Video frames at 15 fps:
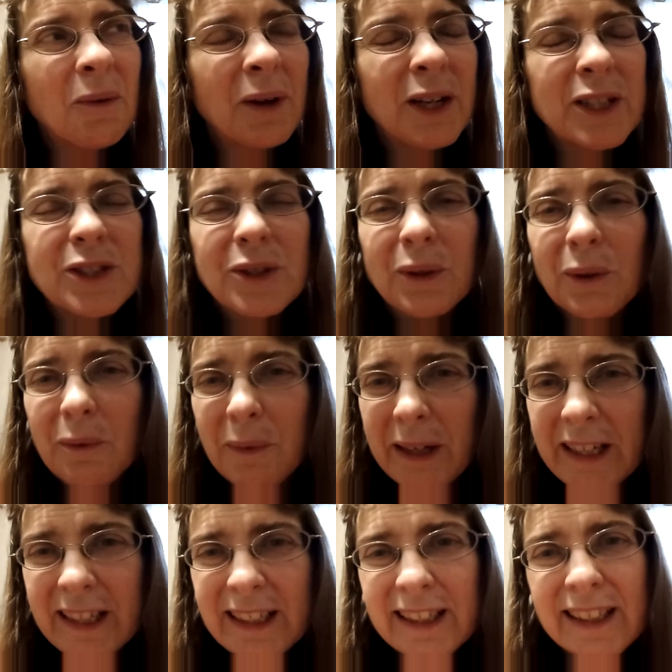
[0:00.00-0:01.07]
when it's
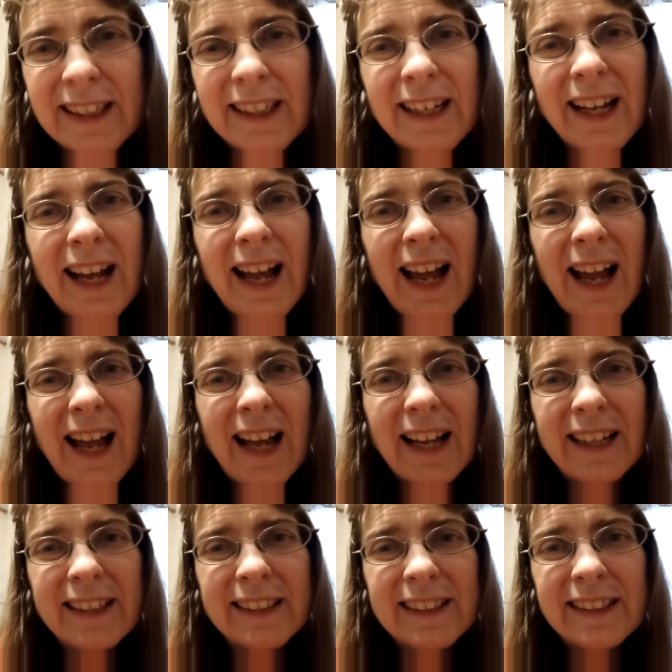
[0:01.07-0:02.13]
gloomy
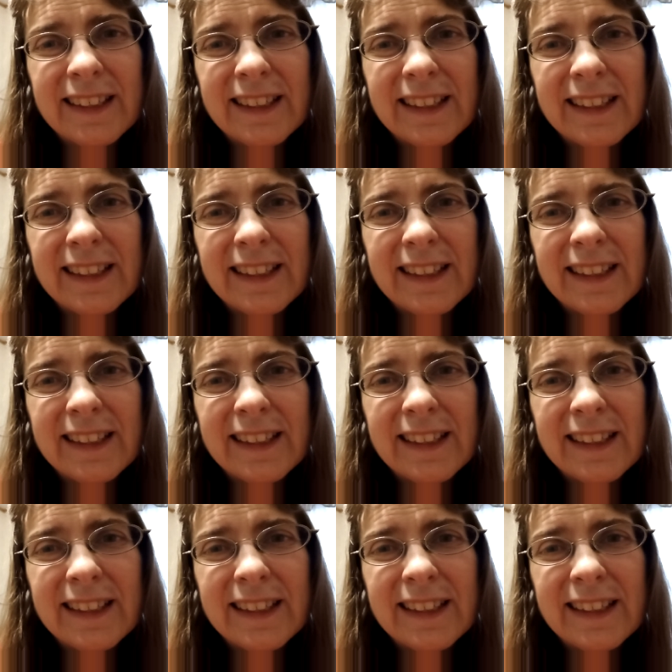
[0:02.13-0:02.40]
and